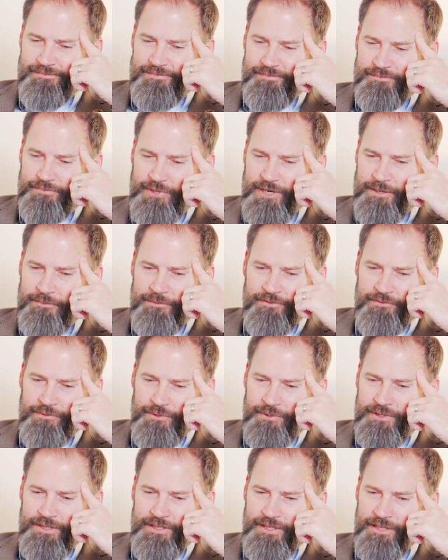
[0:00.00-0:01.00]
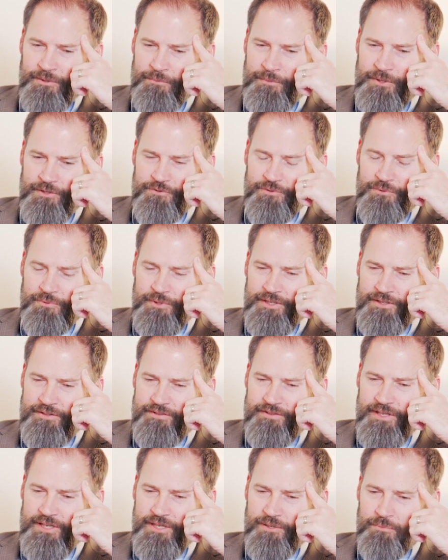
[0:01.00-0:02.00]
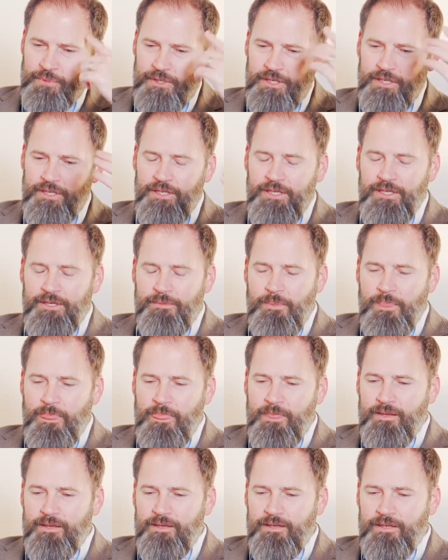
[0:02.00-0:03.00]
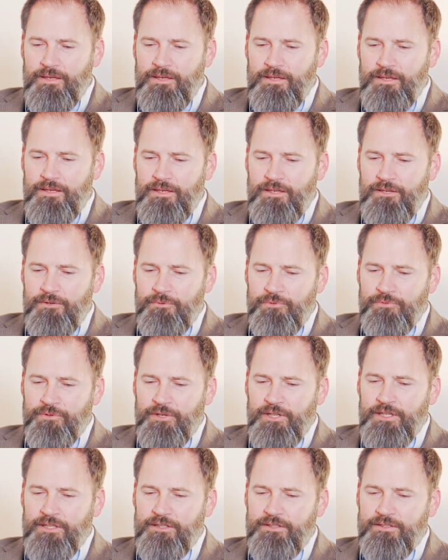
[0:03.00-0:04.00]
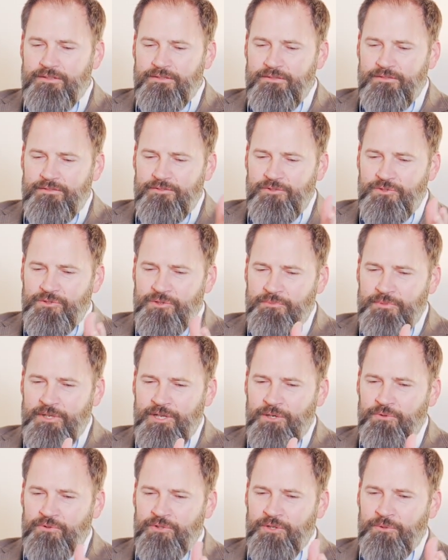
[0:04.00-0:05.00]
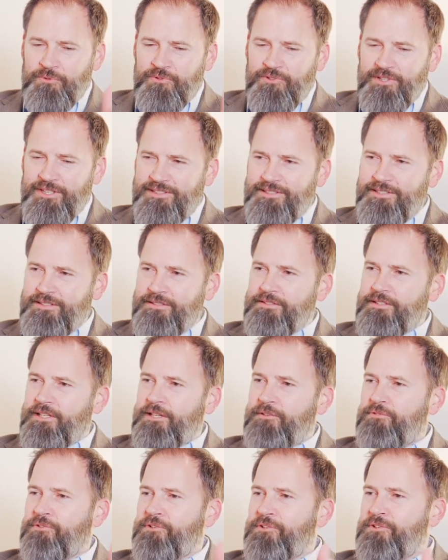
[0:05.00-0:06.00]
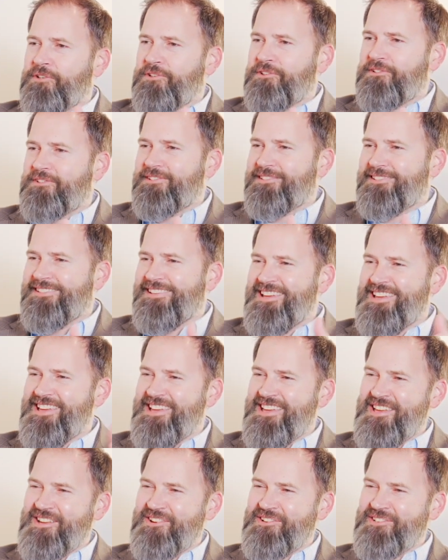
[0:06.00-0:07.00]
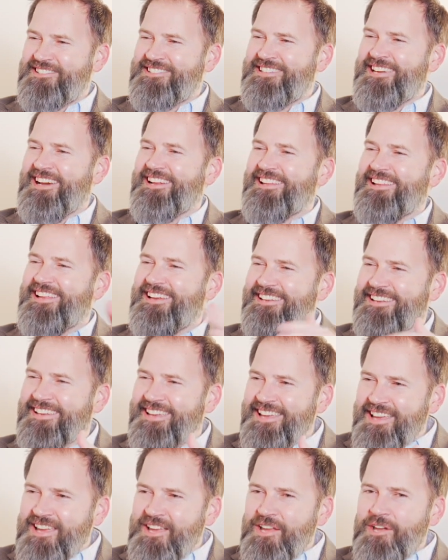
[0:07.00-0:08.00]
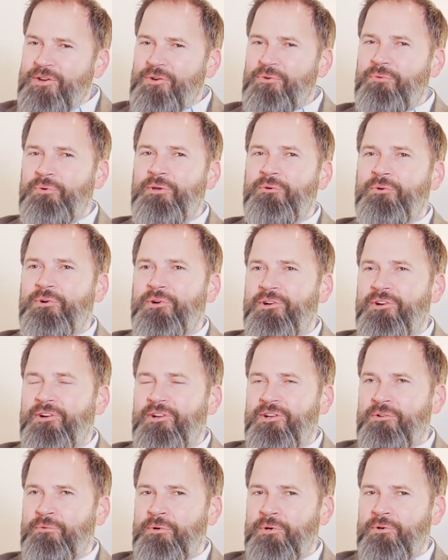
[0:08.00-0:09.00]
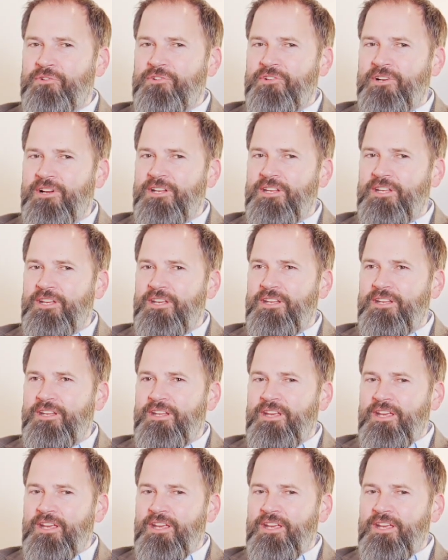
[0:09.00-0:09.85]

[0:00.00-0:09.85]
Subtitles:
probably a really elementary way to say it, but we felt like Cormdale was almost like TCA for adults. It was kind of like we were starting to get